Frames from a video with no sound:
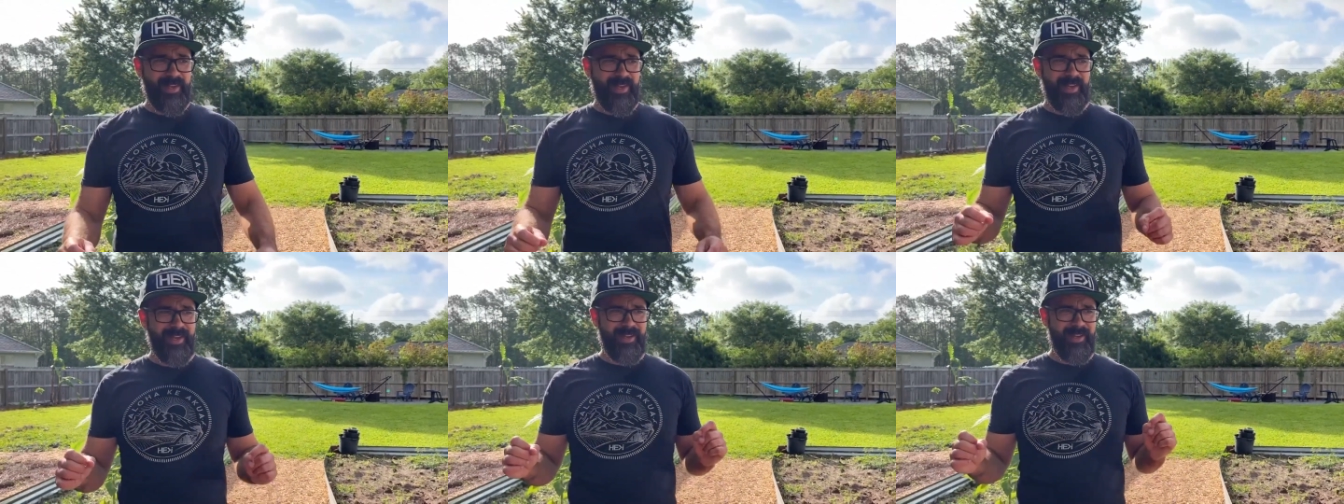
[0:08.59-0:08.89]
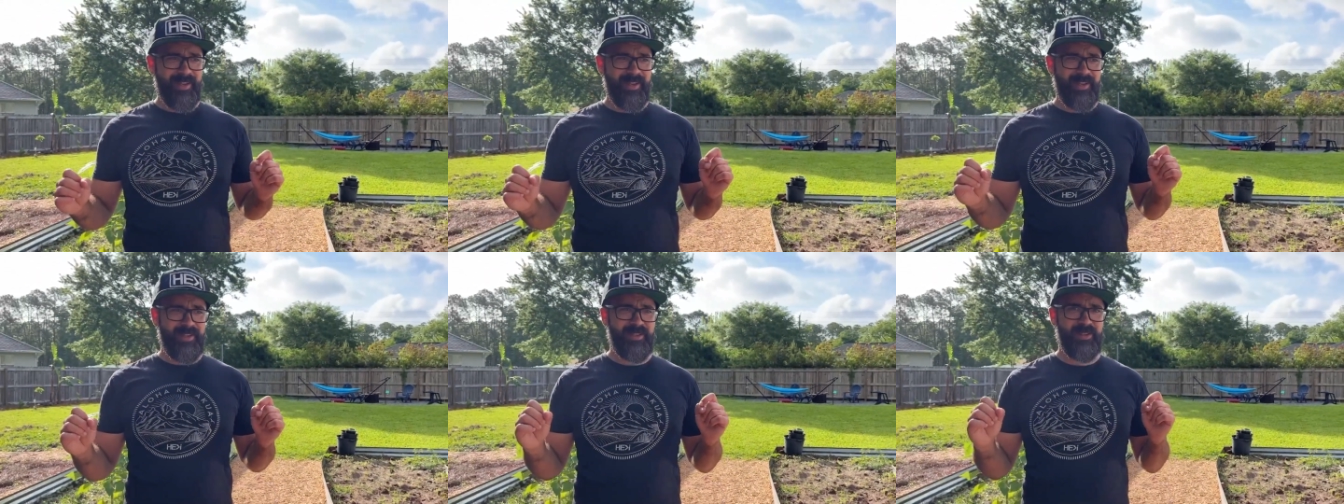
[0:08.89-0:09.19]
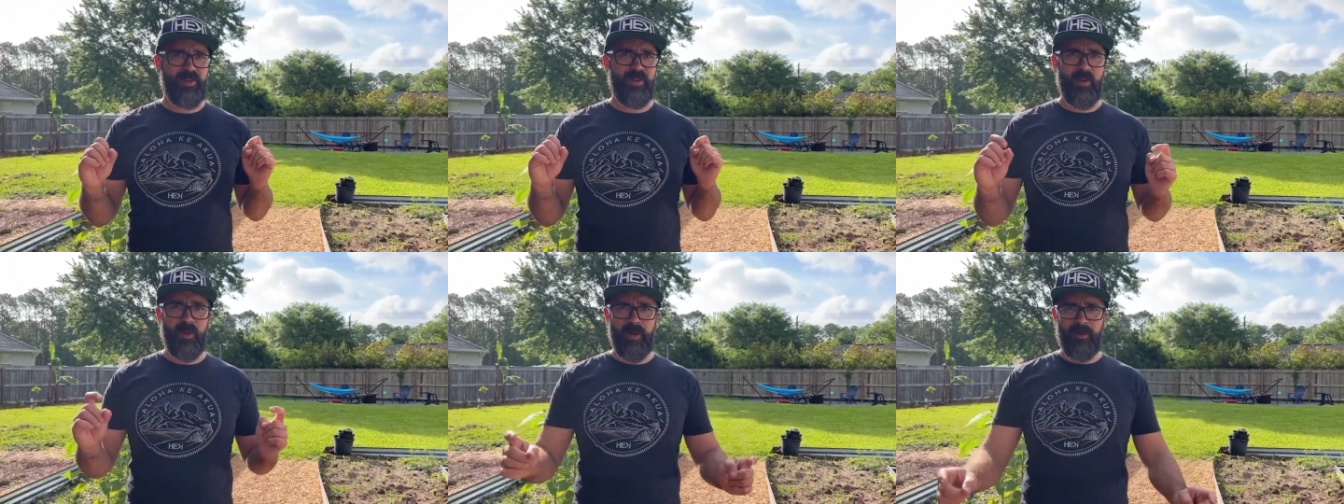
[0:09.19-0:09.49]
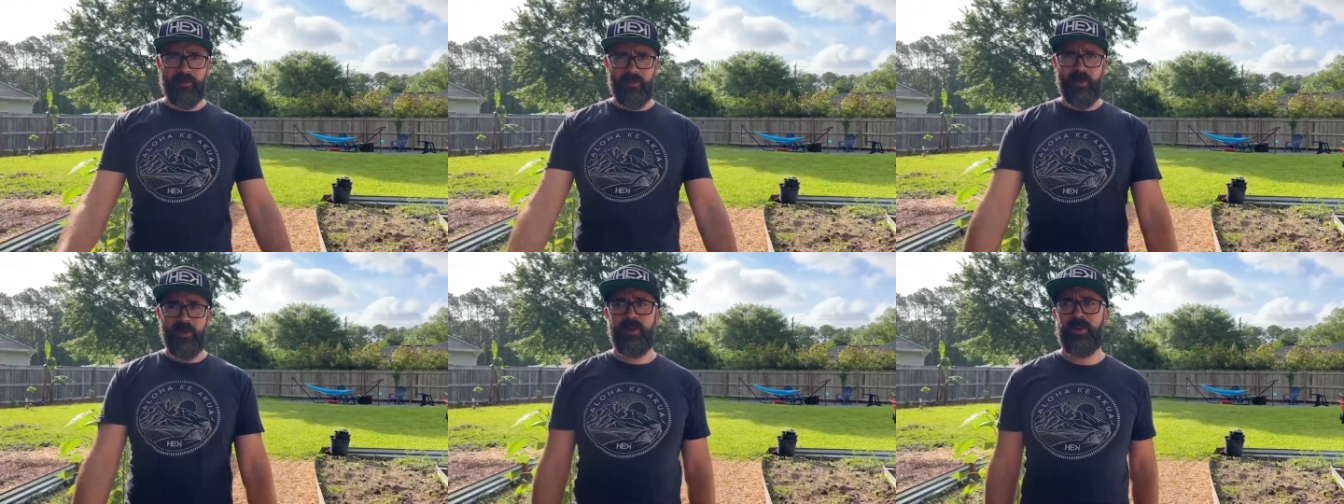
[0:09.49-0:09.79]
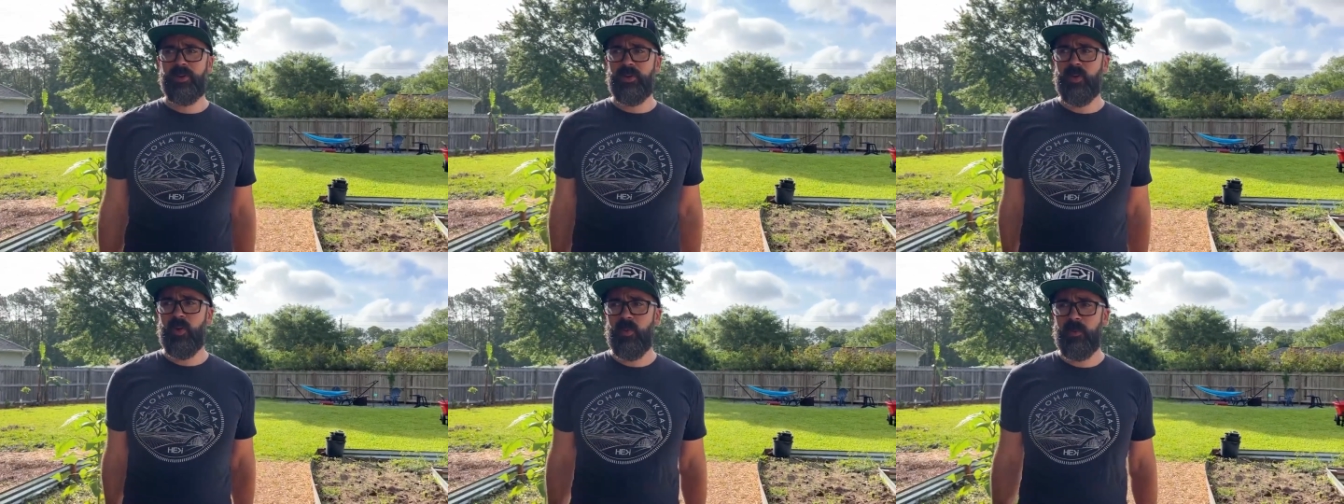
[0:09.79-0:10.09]
is growing food in
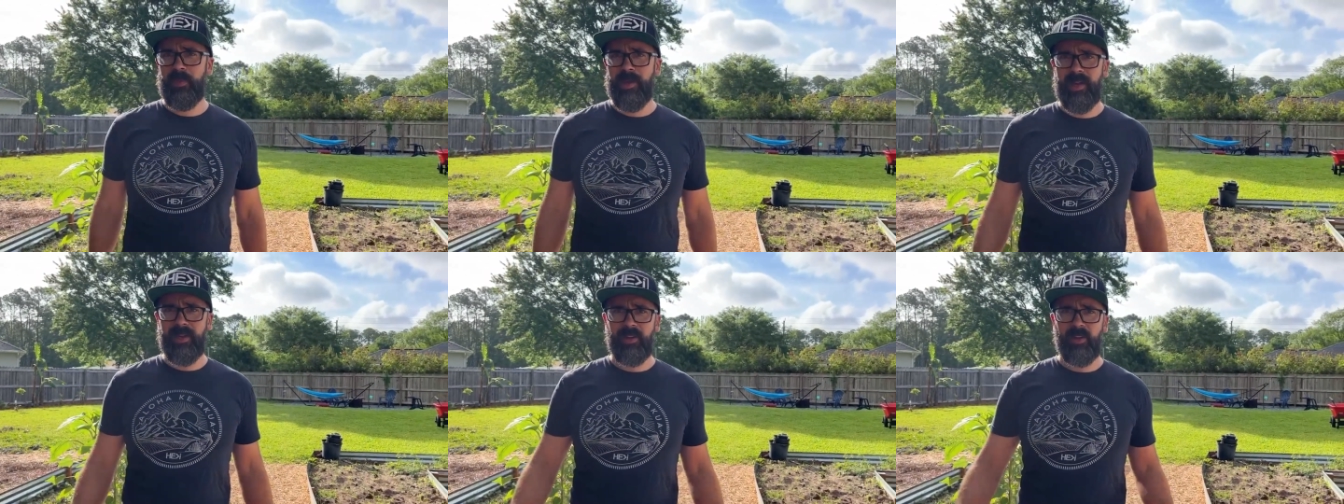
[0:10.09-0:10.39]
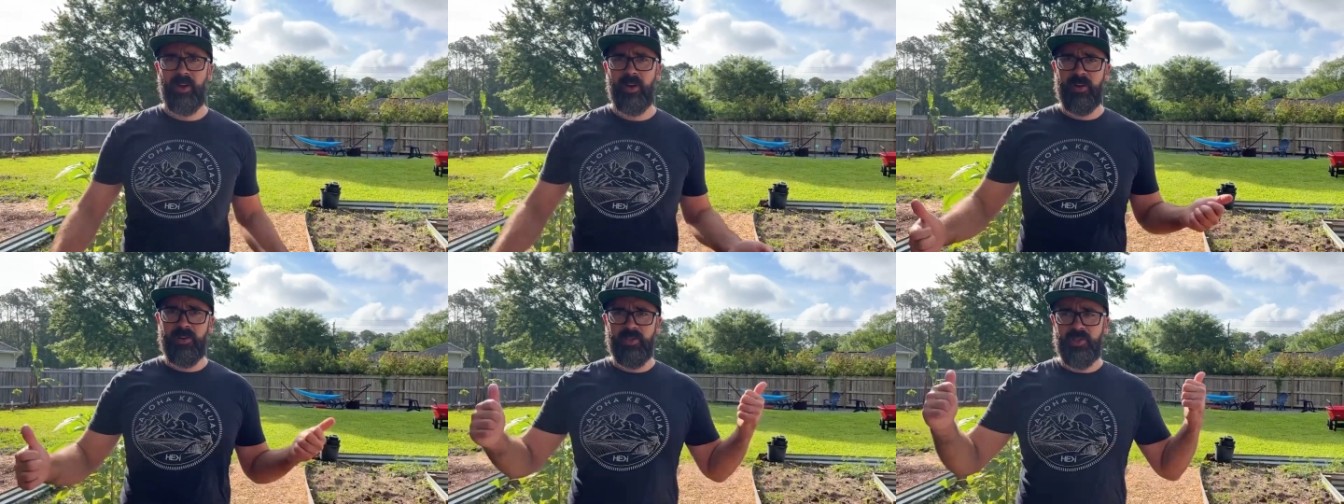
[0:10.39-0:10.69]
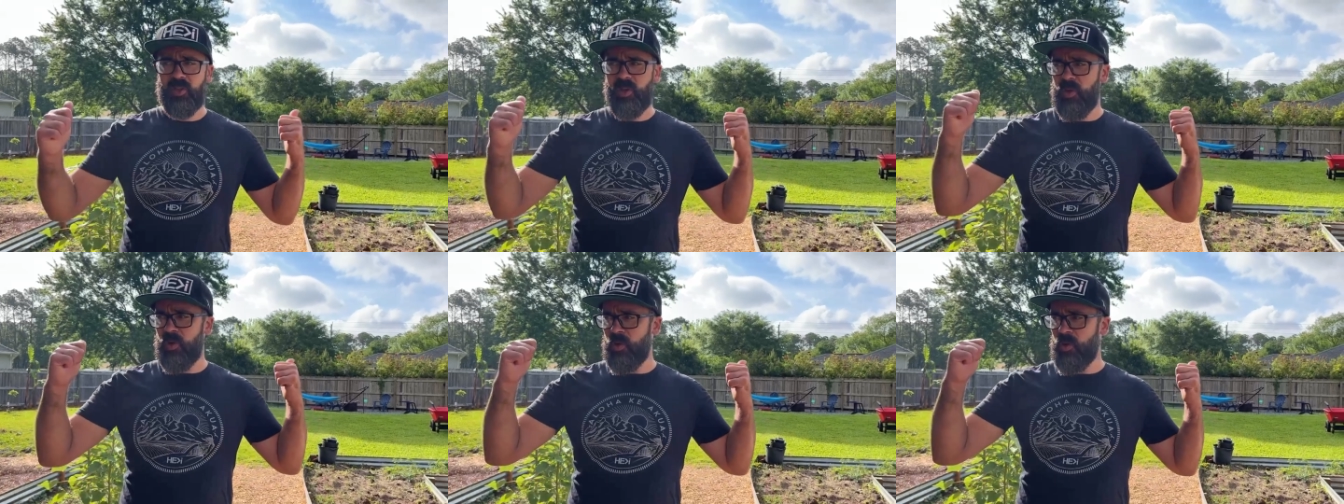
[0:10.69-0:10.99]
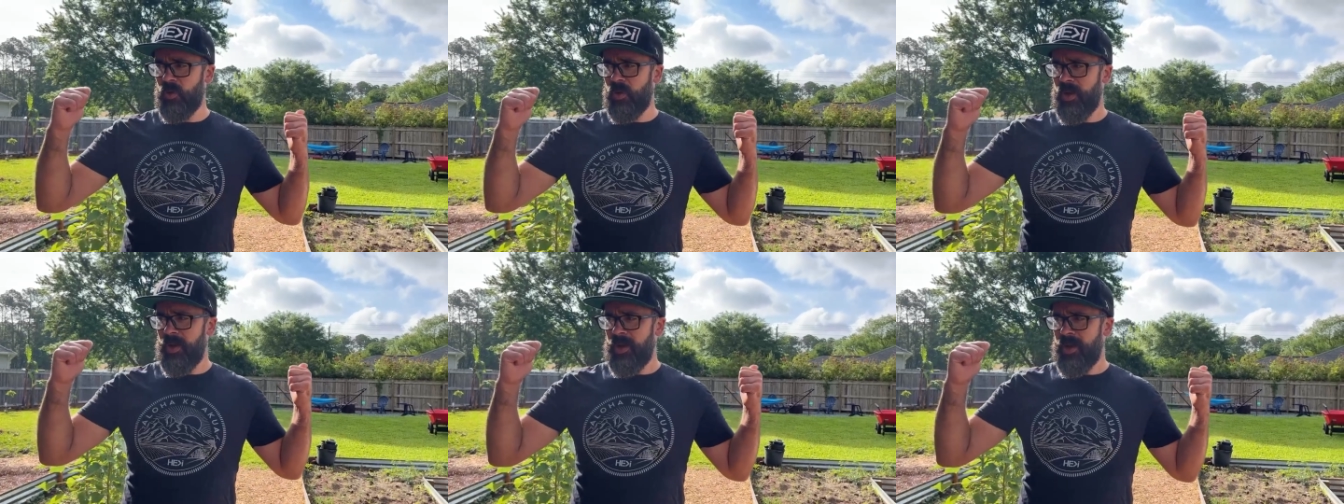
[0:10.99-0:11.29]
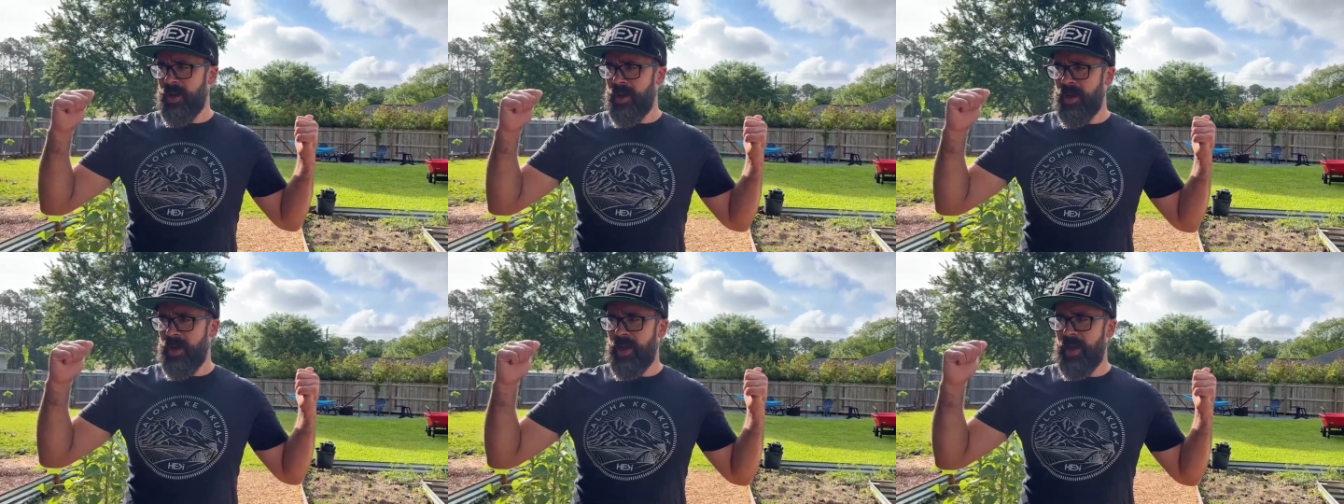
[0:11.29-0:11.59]
your own backyard. So
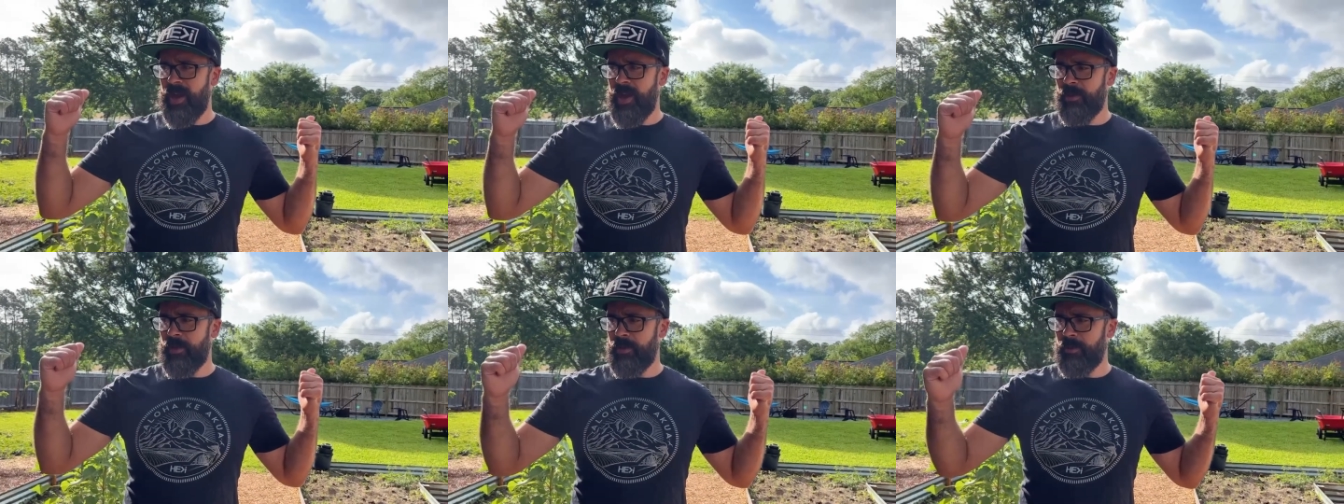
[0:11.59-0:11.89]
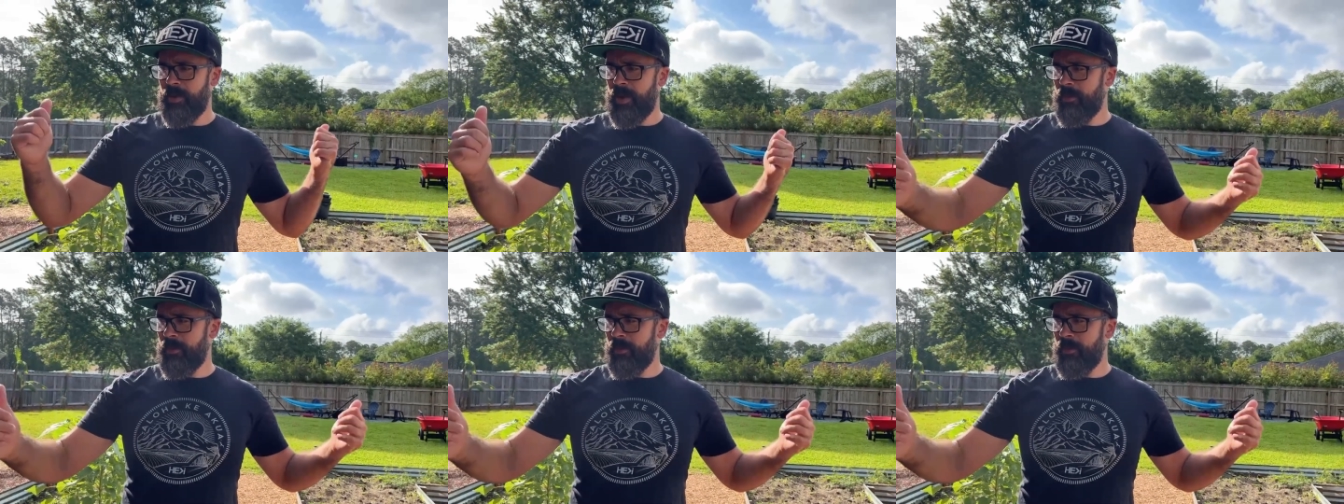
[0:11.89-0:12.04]
I am in my